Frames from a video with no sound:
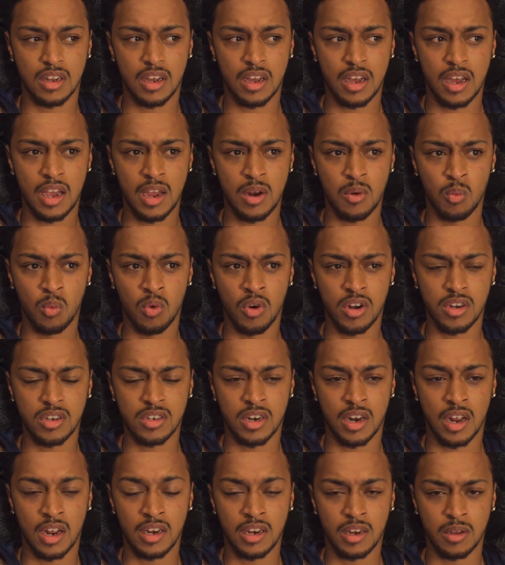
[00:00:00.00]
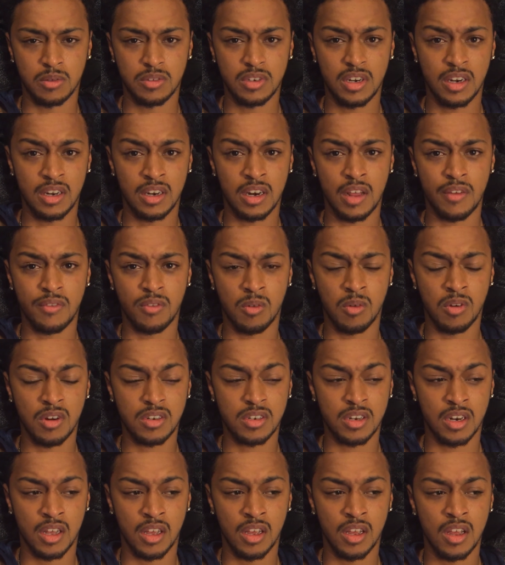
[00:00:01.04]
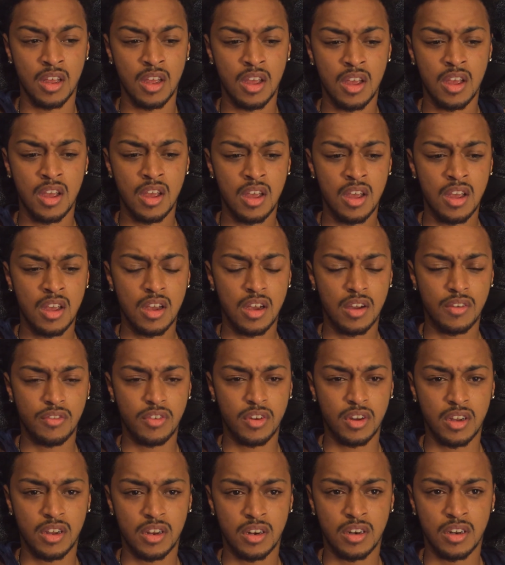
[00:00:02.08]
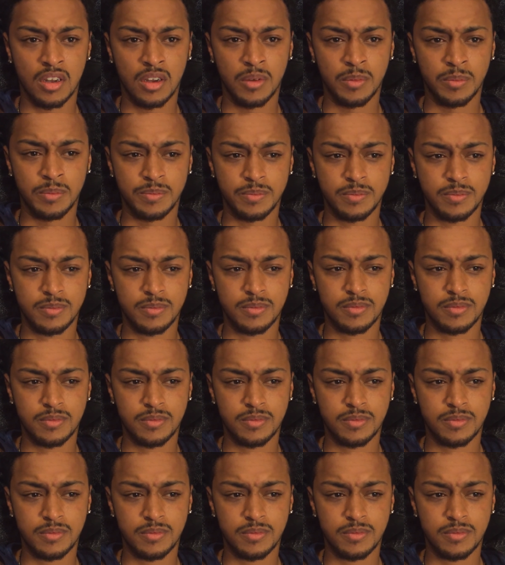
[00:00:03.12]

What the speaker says: I had work today. I was nearly late for work today. Freaking